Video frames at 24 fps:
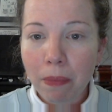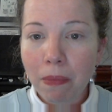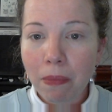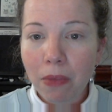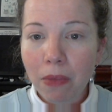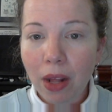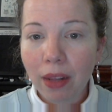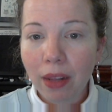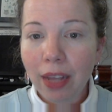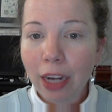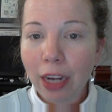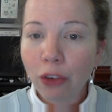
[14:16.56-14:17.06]

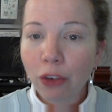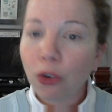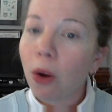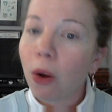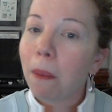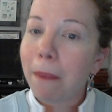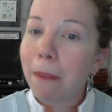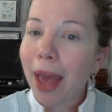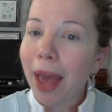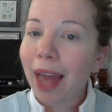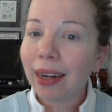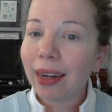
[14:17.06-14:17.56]

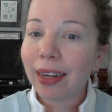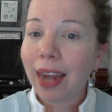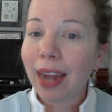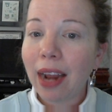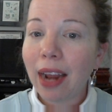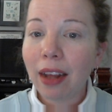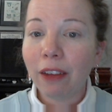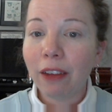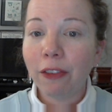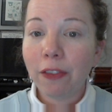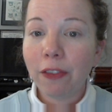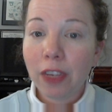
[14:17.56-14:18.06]

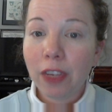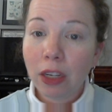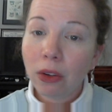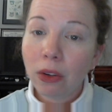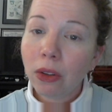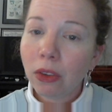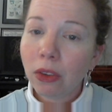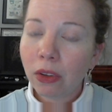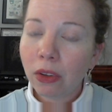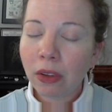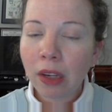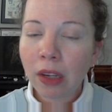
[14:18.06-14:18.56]
electromagnetic
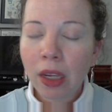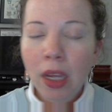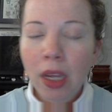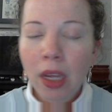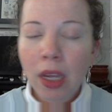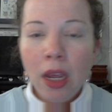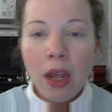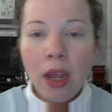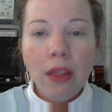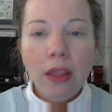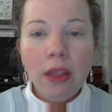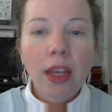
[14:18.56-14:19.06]
fields,
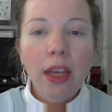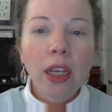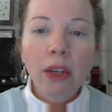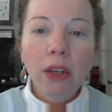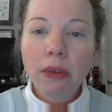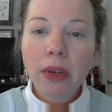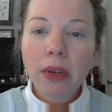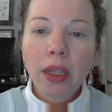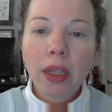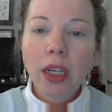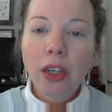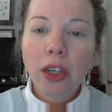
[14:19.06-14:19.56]
that you
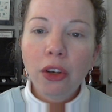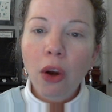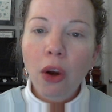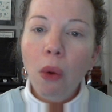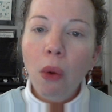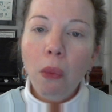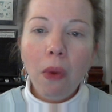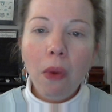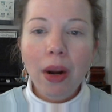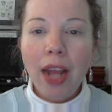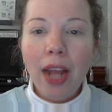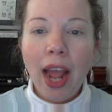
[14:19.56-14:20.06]
really
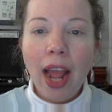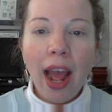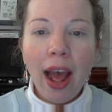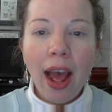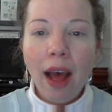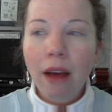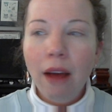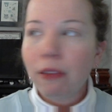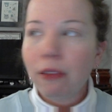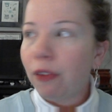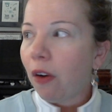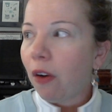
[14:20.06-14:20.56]
don't want to
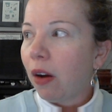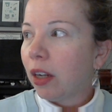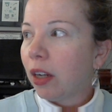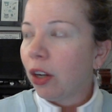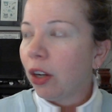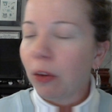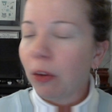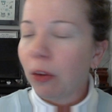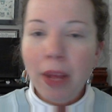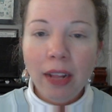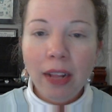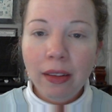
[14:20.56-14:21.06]
have on
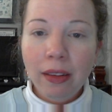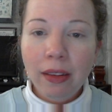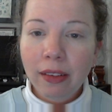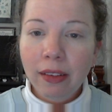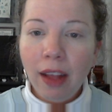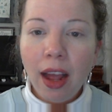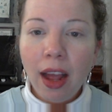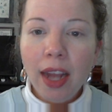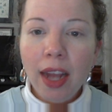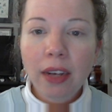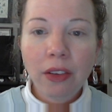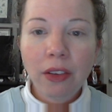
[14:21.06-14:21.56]
your
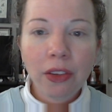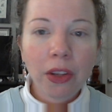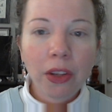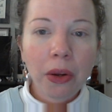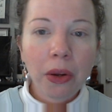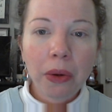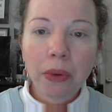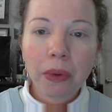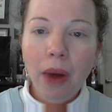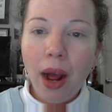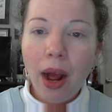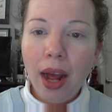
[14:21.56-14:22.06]
bedside.
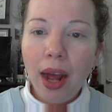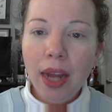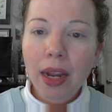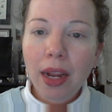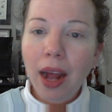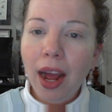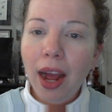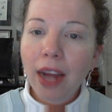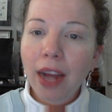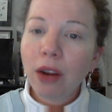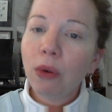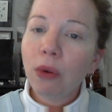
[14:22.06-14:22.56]
So
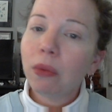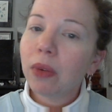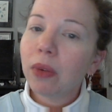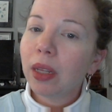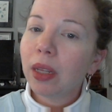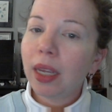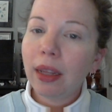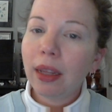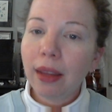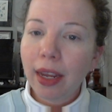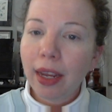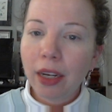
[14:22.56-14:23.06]
I don't
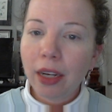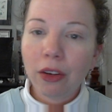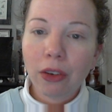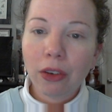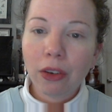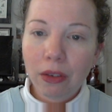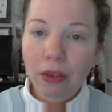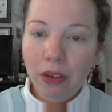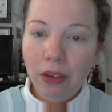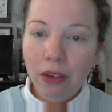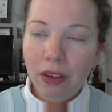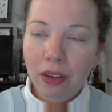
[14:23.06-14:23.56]
really like
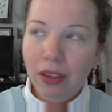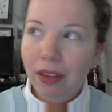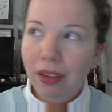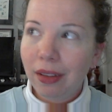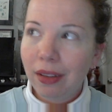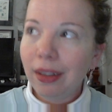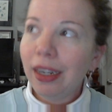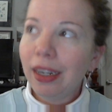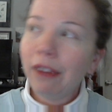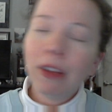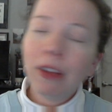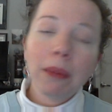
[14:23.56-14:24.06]

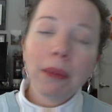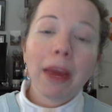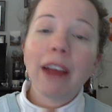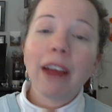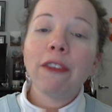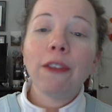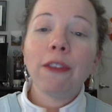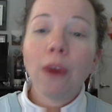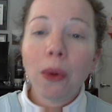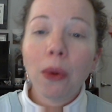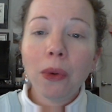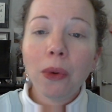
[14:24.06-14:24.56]
leaving my
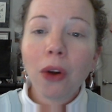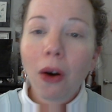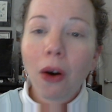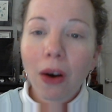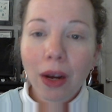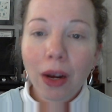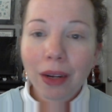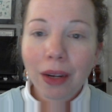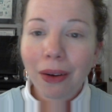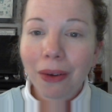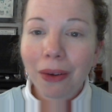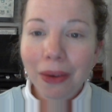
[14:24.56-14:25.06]
phone
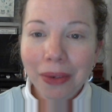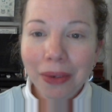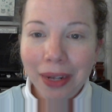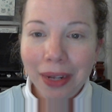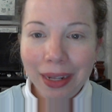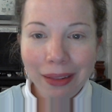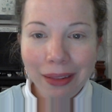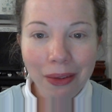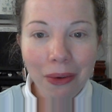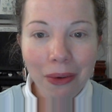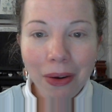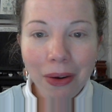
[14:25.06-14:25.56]
on all
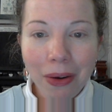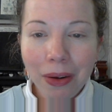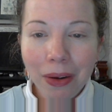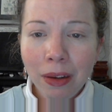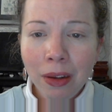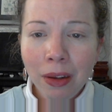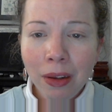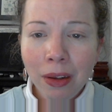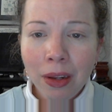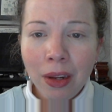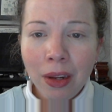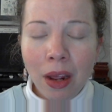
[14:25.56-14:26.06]
night
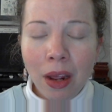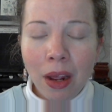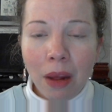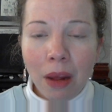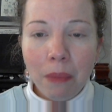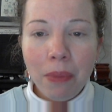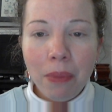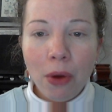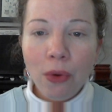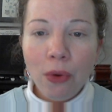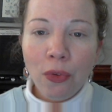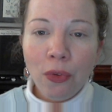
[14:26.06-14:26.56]
long,
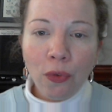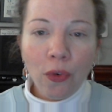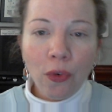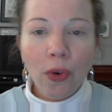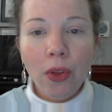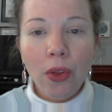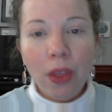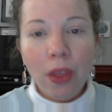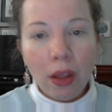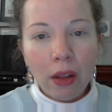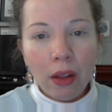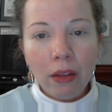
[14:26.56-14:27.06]
both
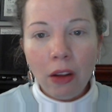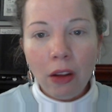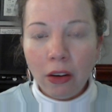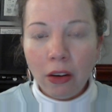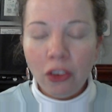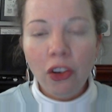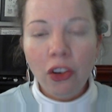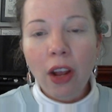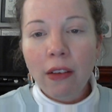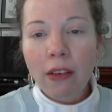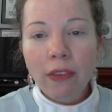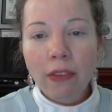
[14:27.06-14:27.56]
for the
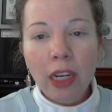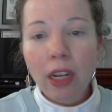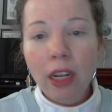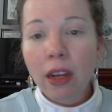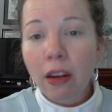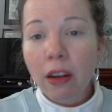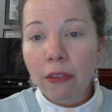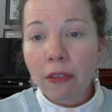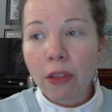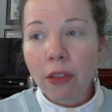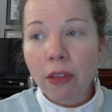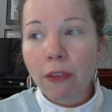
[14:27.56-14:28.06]

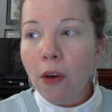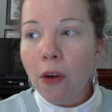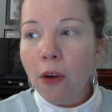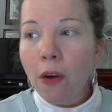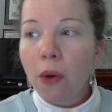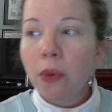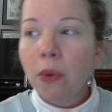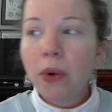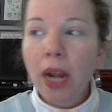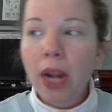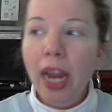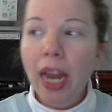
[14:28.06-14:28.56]
longevity of the
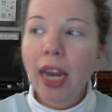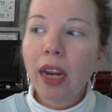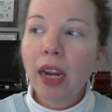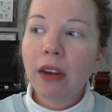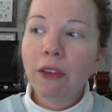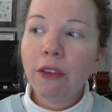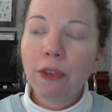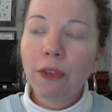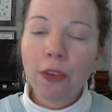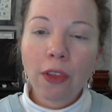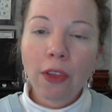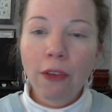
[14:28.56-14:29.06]
phone
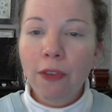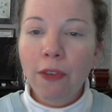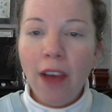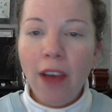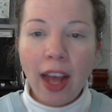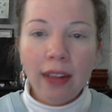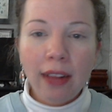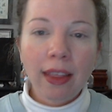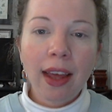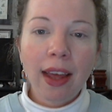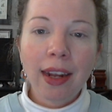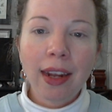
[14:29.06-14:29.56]
and for the
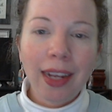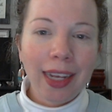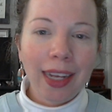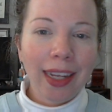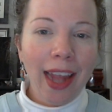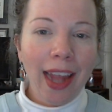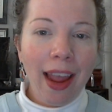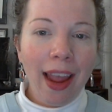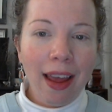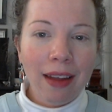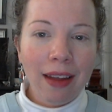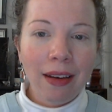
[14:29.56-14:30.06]
fact that it
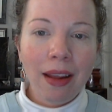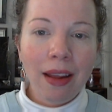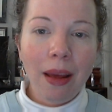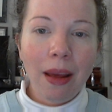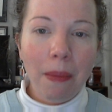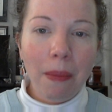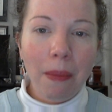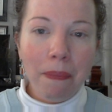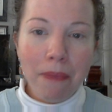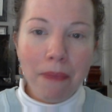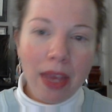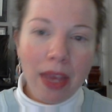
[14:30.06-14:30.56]
can
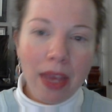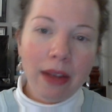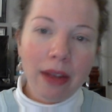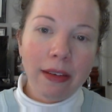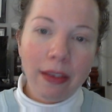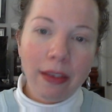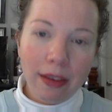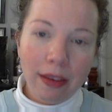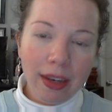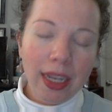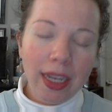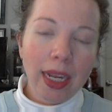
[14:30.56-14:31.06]

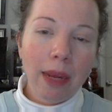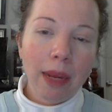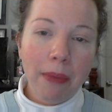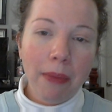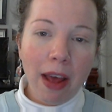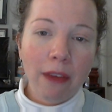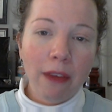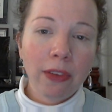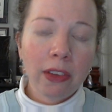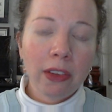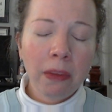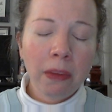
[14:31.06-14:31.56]
emit
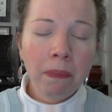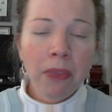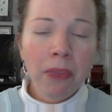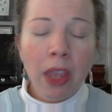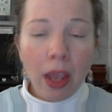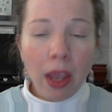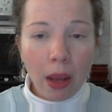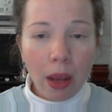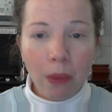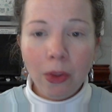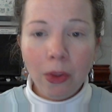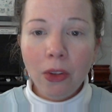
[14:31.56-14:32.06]
EMFs.
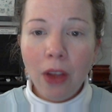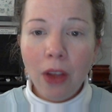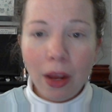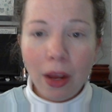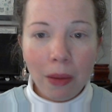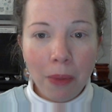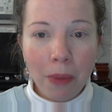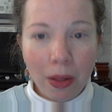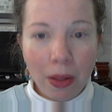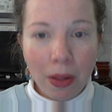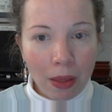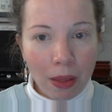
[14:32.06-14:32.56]
And we'll
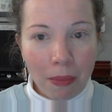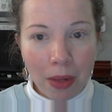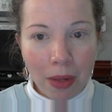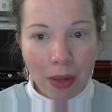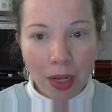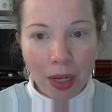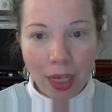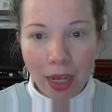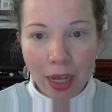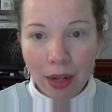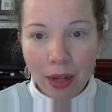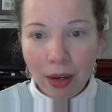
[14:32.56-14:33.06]
talk about them
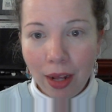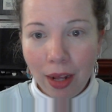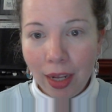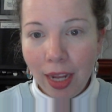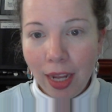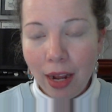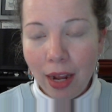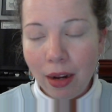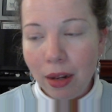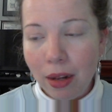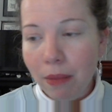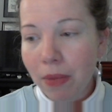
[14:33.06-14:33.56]
again
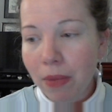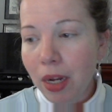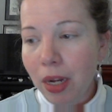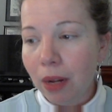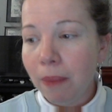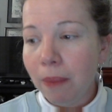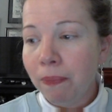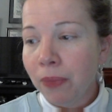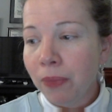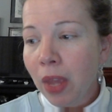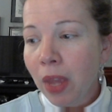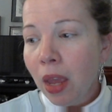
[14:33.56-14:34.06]
in a
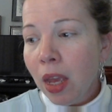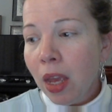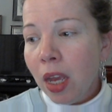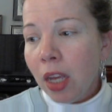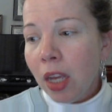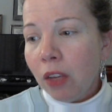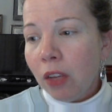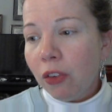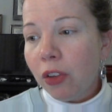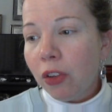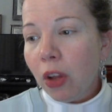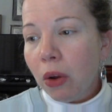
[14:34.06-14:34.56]
minute.
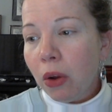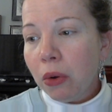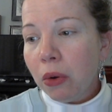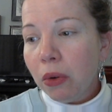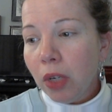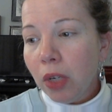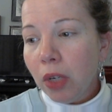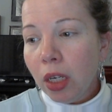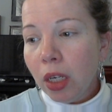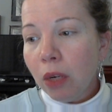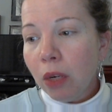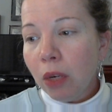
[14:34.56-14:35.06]

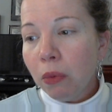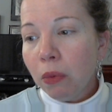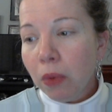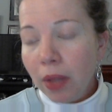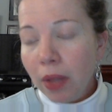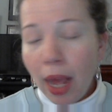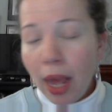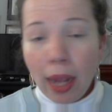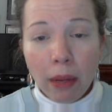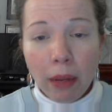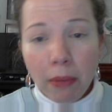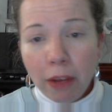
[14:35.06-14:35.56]
So,
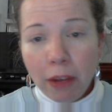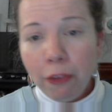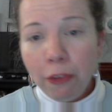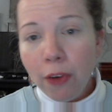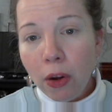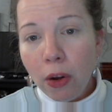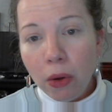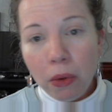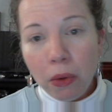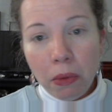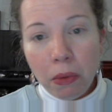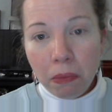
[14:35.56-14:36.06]
relying on my
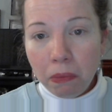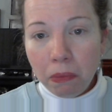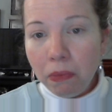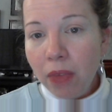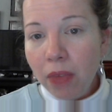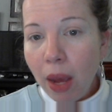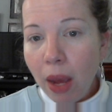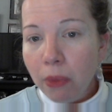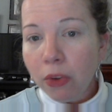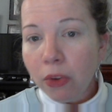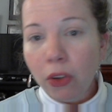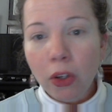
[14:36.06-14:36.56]
phone,
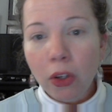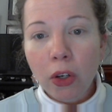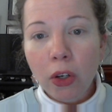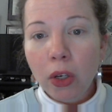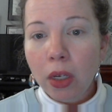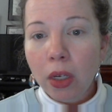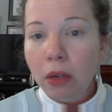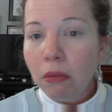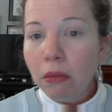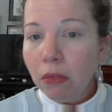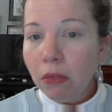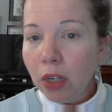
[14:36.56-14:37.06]
that was a
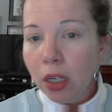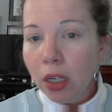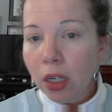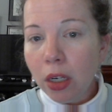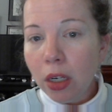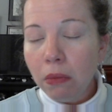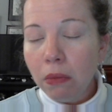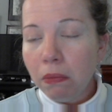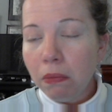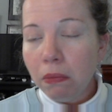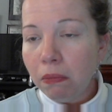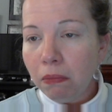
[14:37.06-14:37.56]
good,
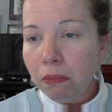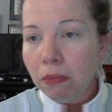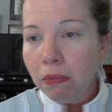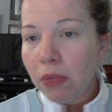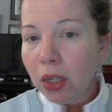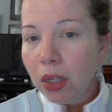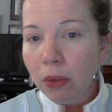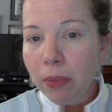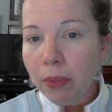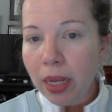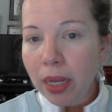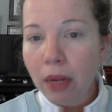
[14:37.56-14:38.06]

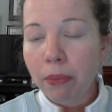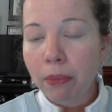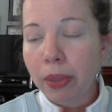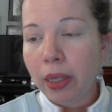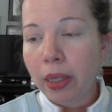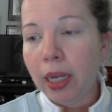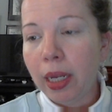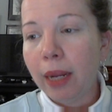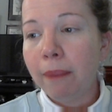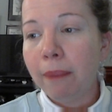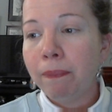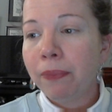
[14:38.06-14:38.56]
middleman
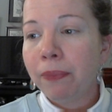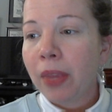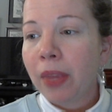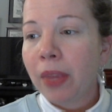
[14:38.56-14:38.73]
plan.